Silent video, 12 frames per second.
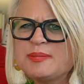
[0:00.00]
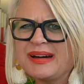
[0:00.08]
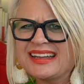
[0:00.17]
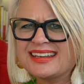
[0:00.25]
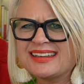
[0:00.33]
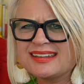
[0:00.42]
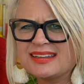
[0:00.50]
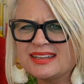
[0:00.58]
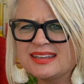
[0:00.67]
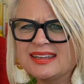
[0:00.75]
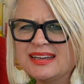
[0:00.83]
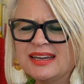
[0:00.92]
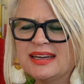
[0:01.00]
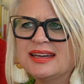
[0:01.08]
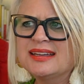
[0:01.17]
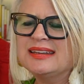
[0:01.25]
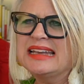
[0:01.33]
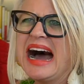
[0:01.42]
but
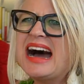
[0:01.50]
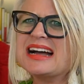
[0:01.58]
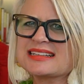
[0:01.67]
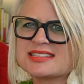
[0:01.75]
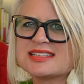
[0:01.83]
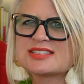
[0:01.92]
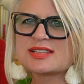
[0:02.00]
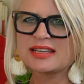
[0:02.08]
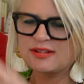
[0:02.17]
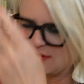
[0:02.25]
not. It's like,